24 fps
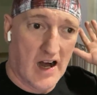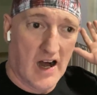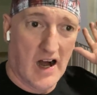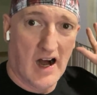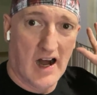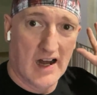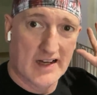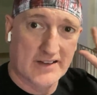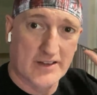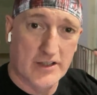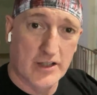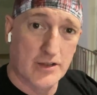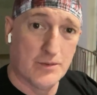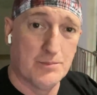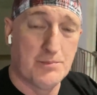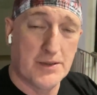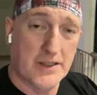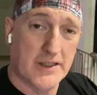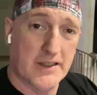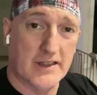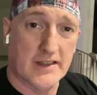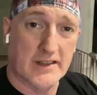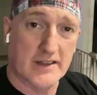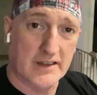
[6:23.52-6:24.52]
I could
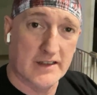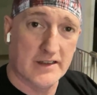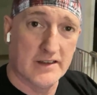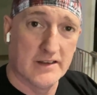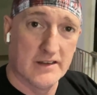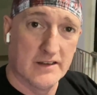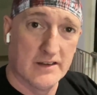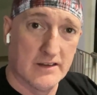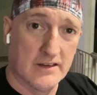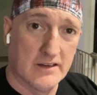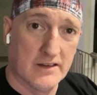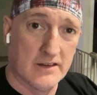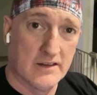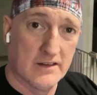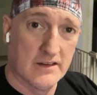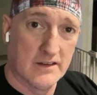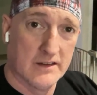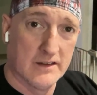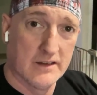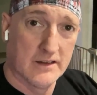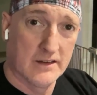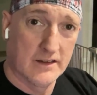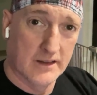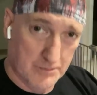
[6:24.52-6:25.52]
be
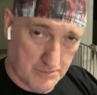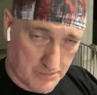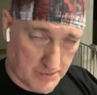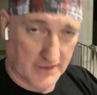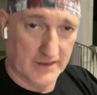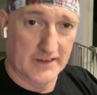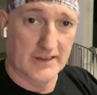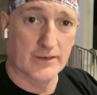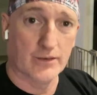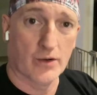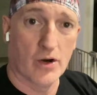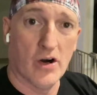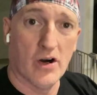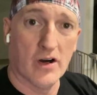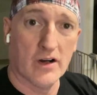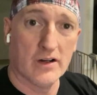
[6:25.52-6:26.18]
completely wrong.